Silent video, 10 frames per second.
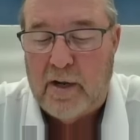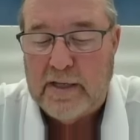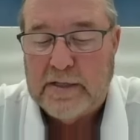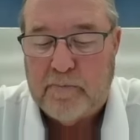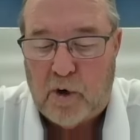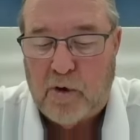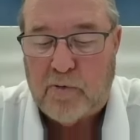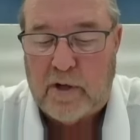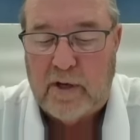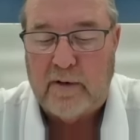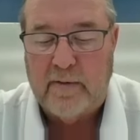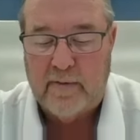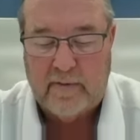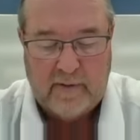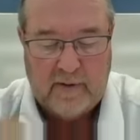is broken.
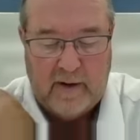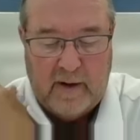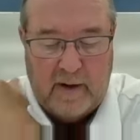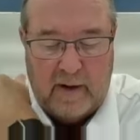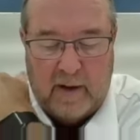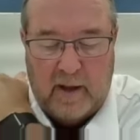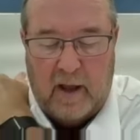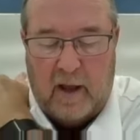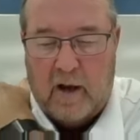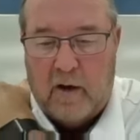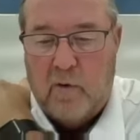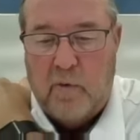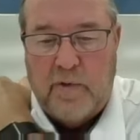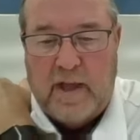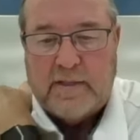
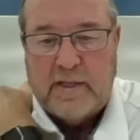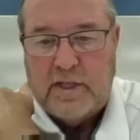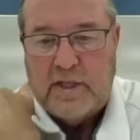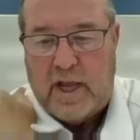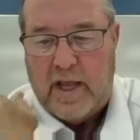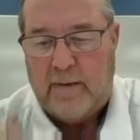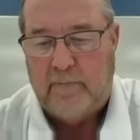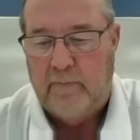Oh, that's a shame.